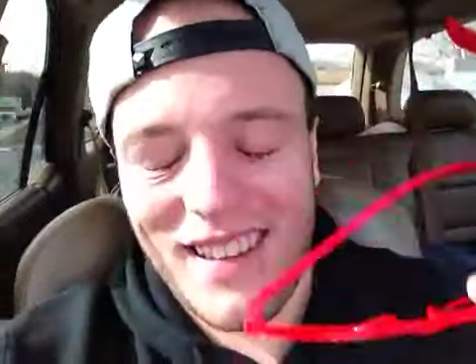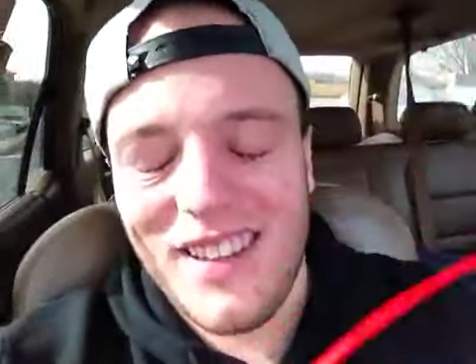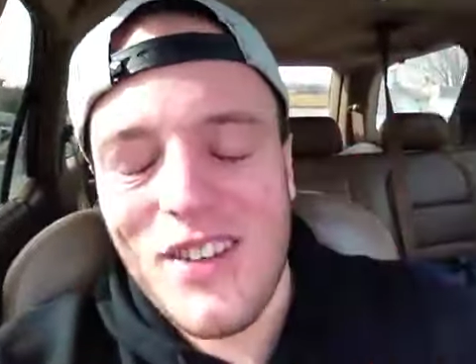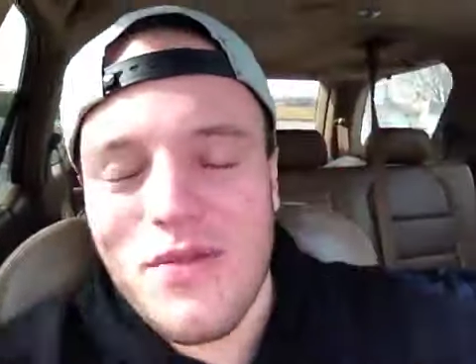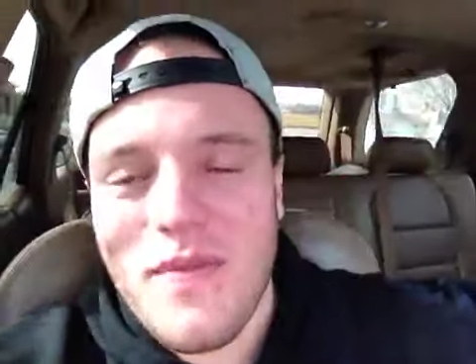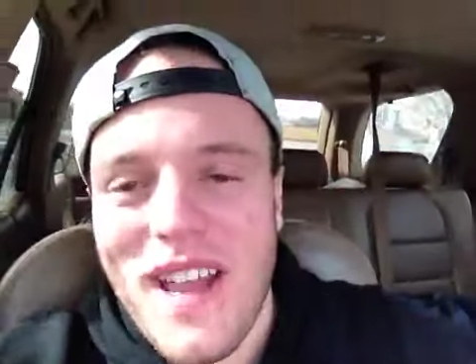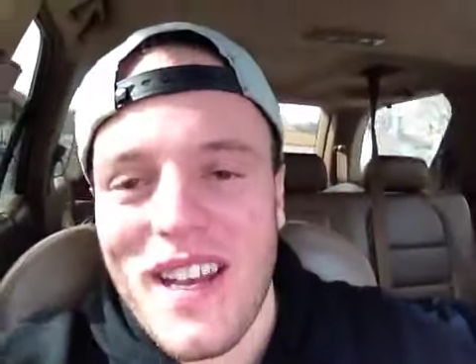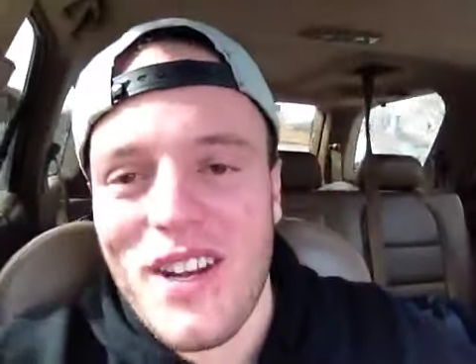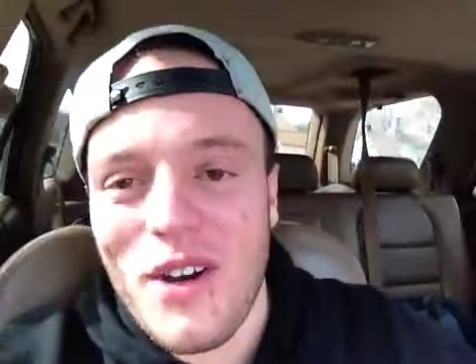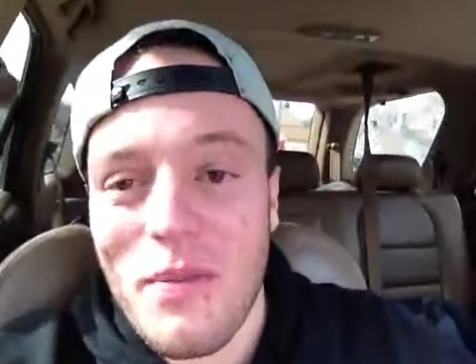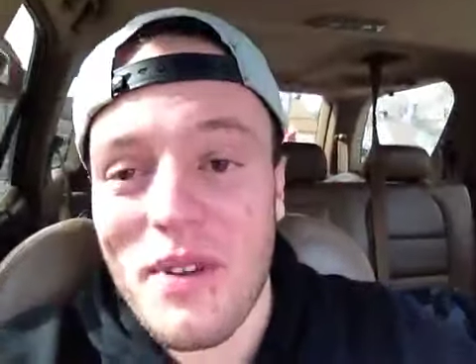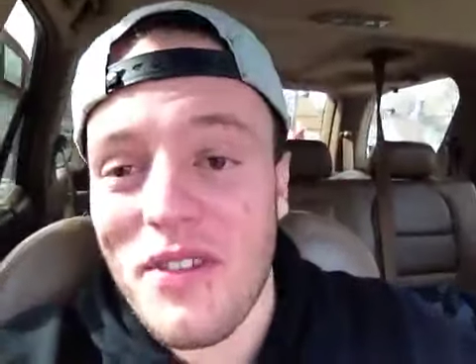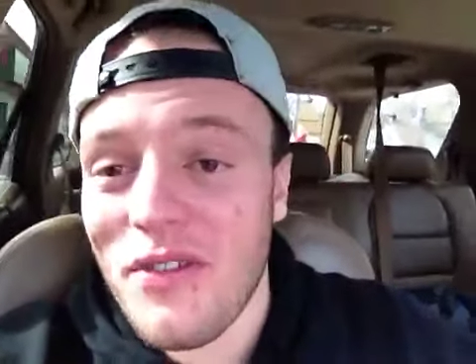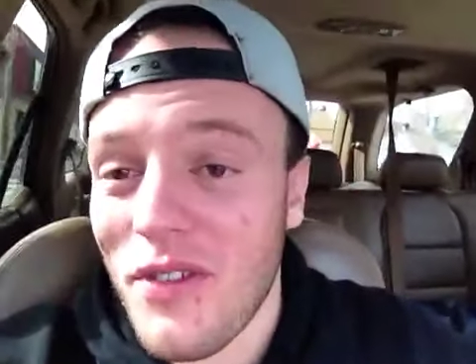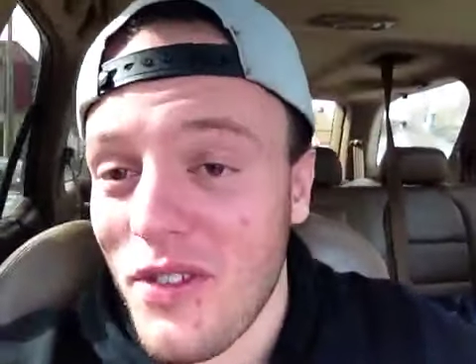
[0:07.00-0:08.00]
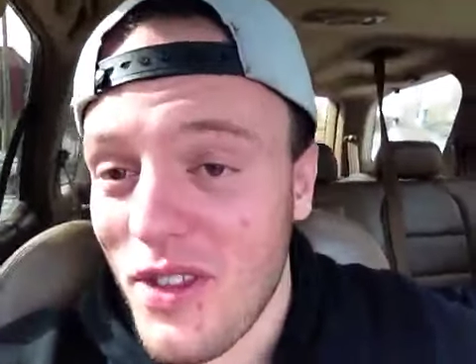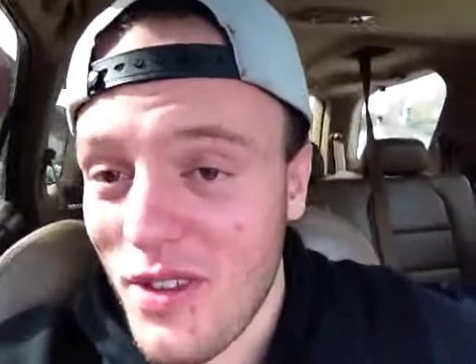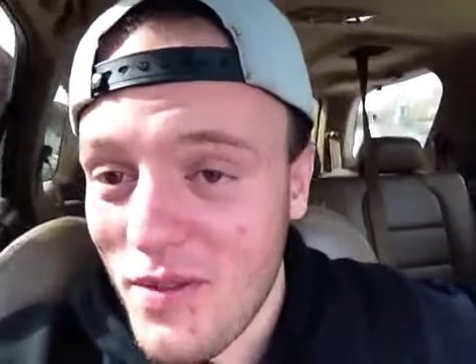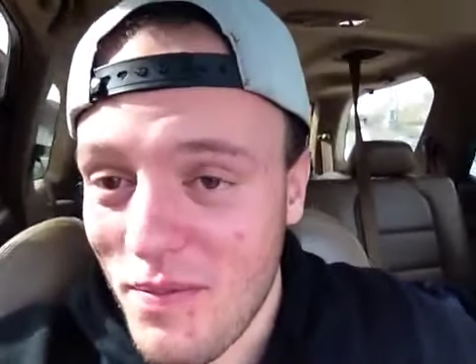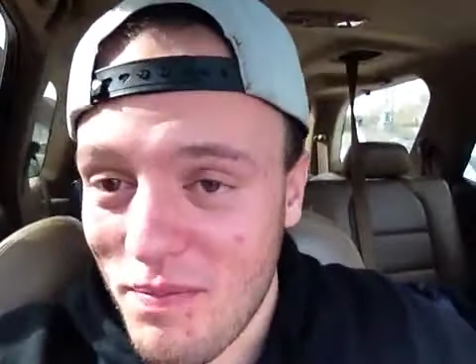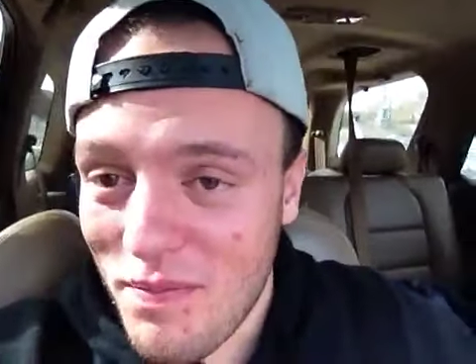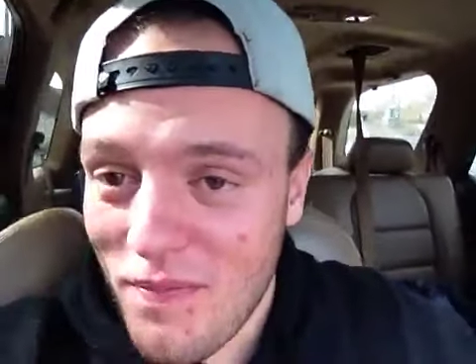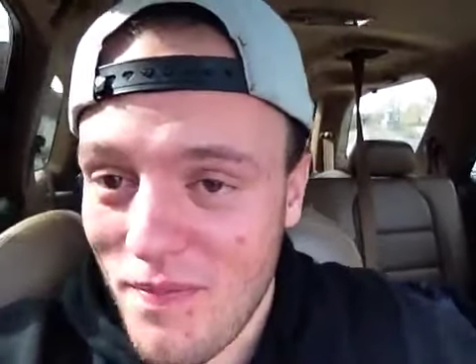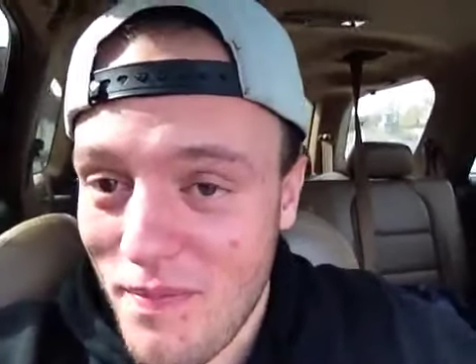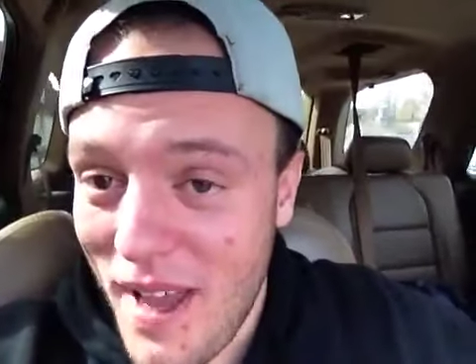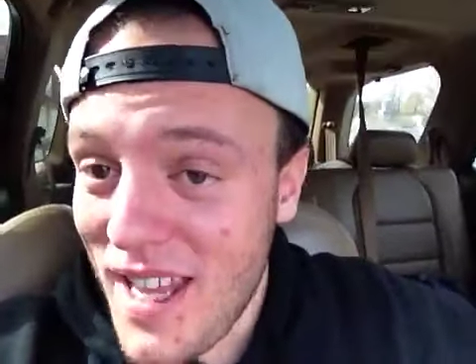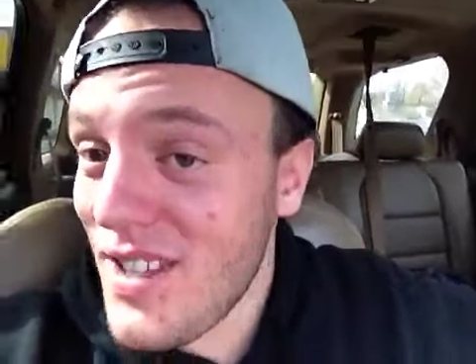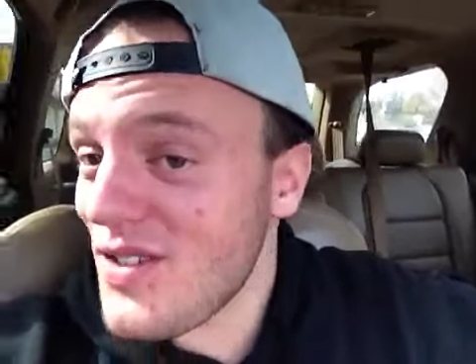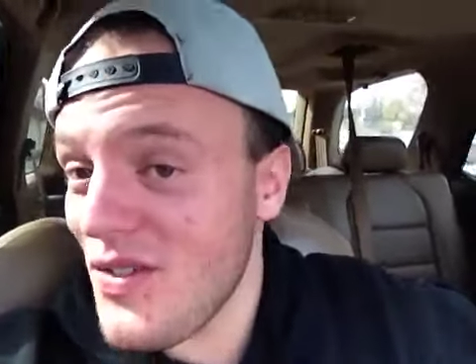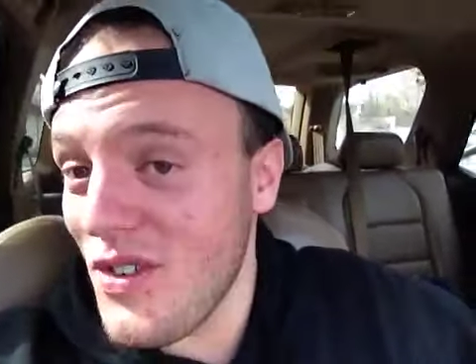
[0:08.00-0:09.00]
You may know me from the
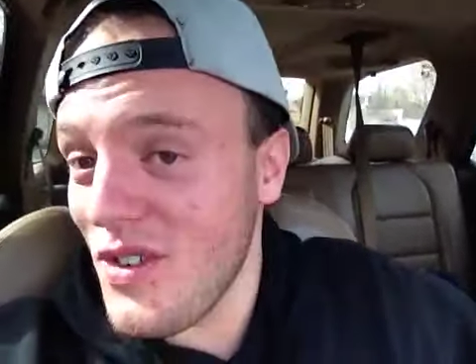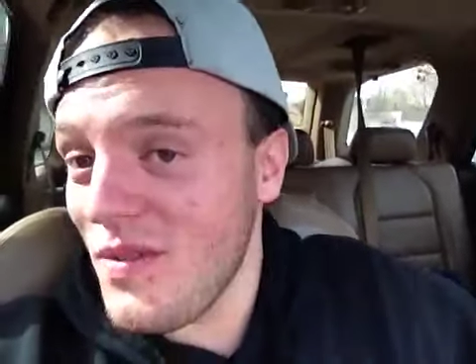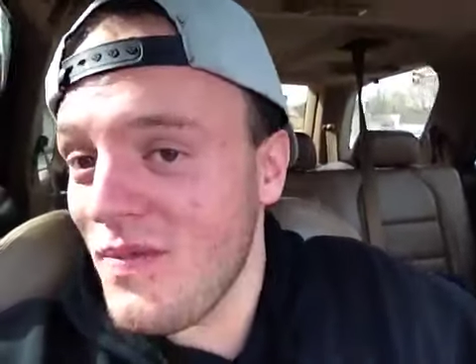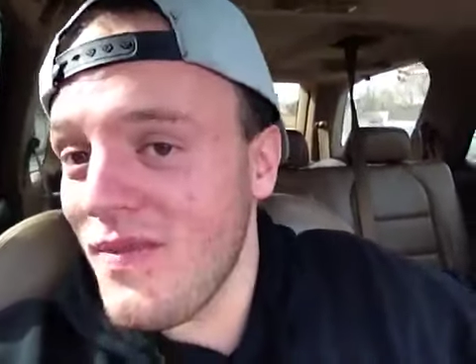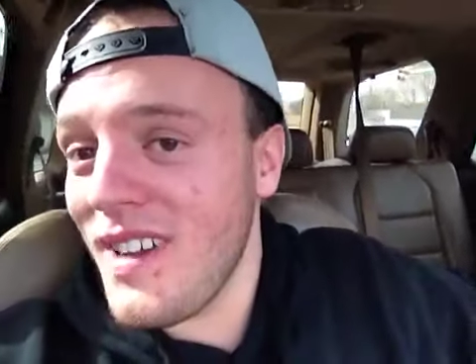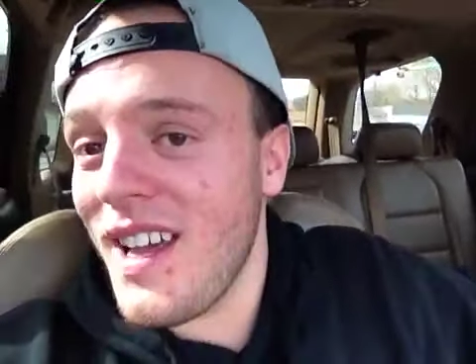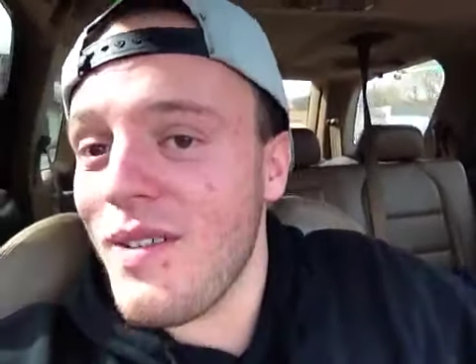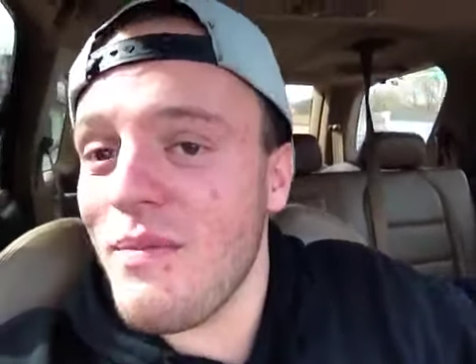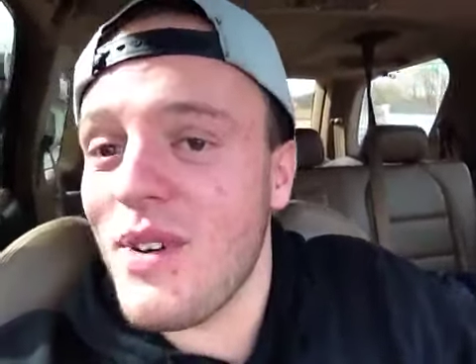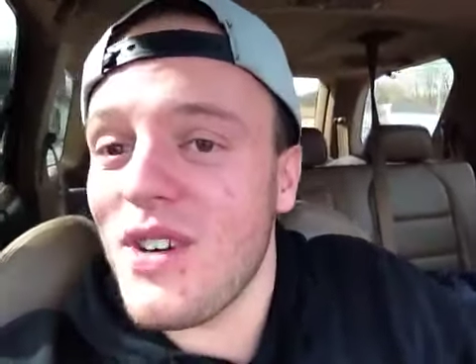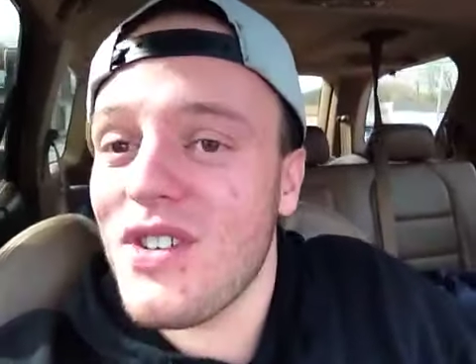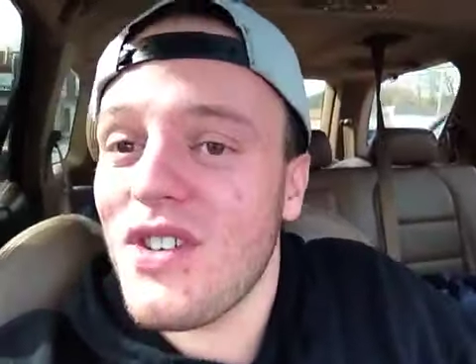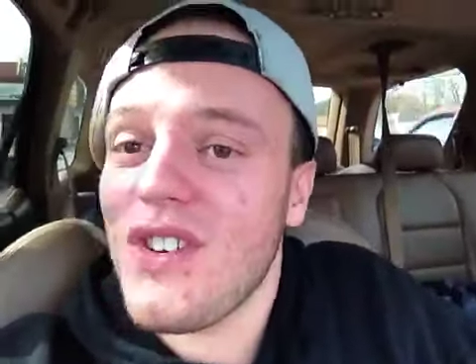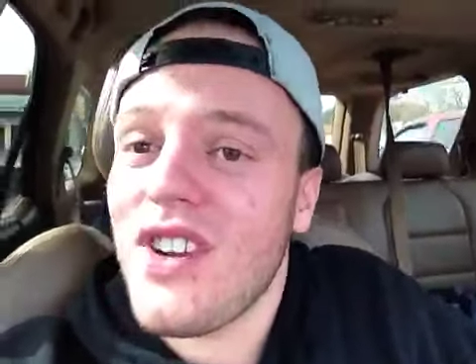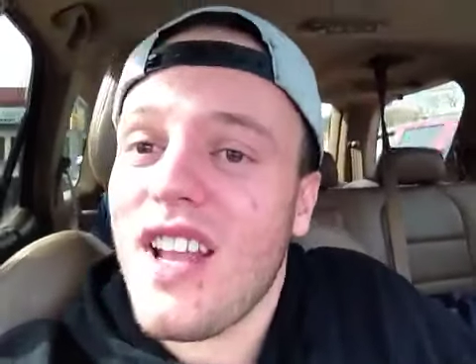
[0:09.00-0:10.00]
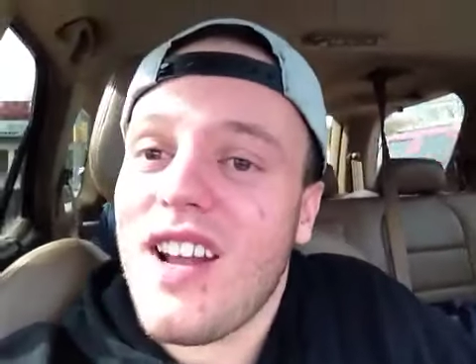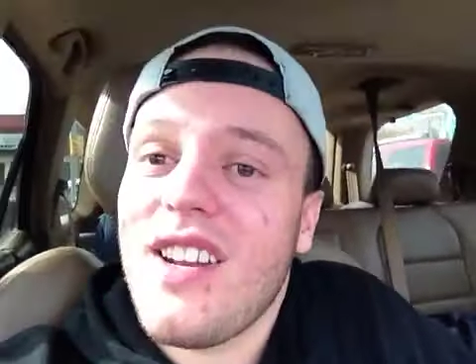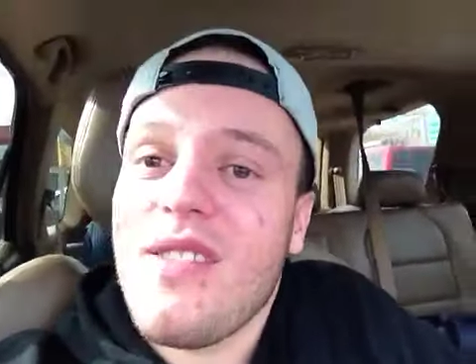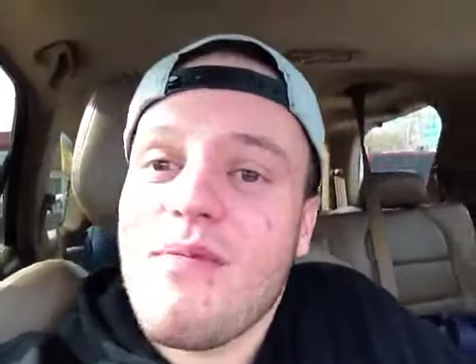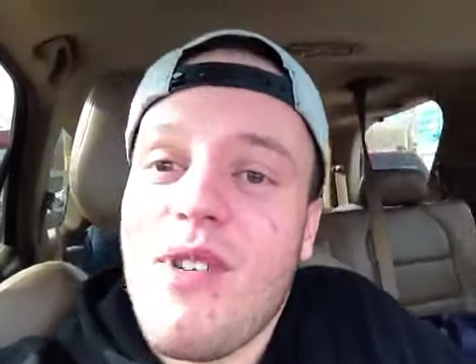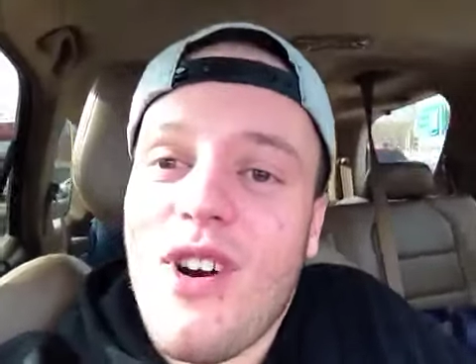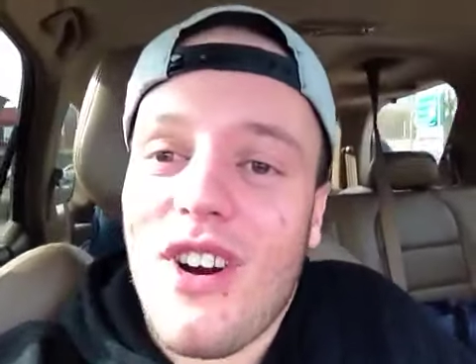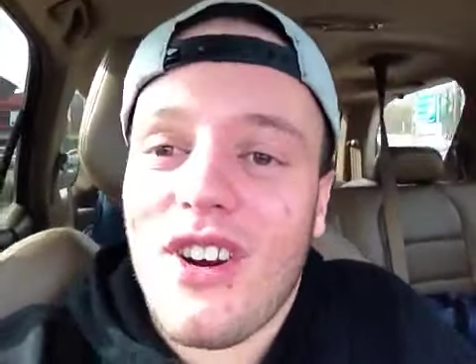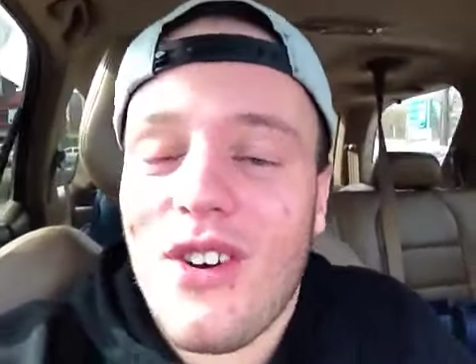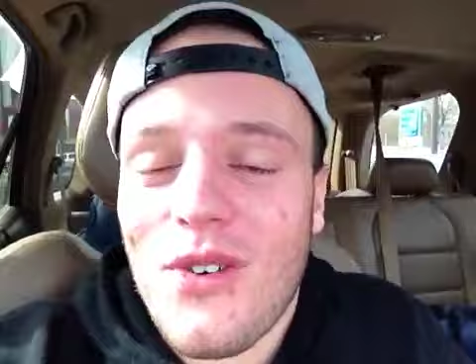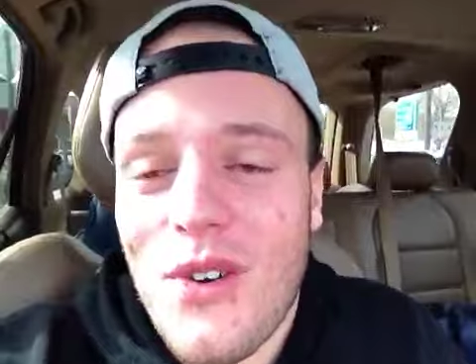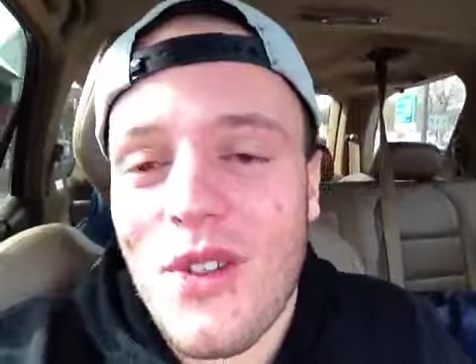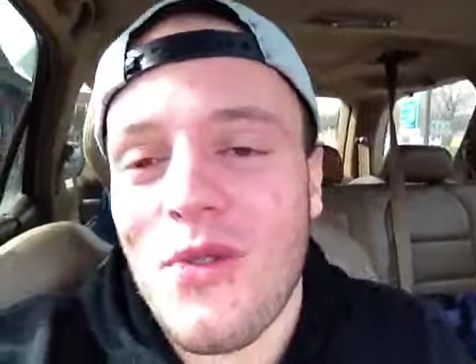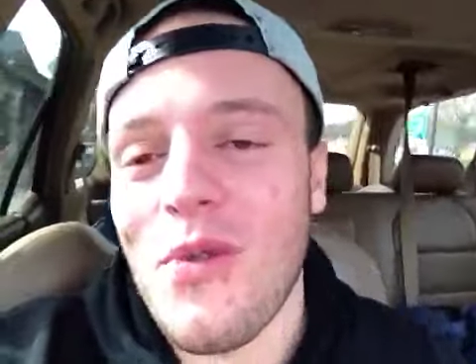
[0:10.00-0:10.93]
men's room at Mercer County Park or the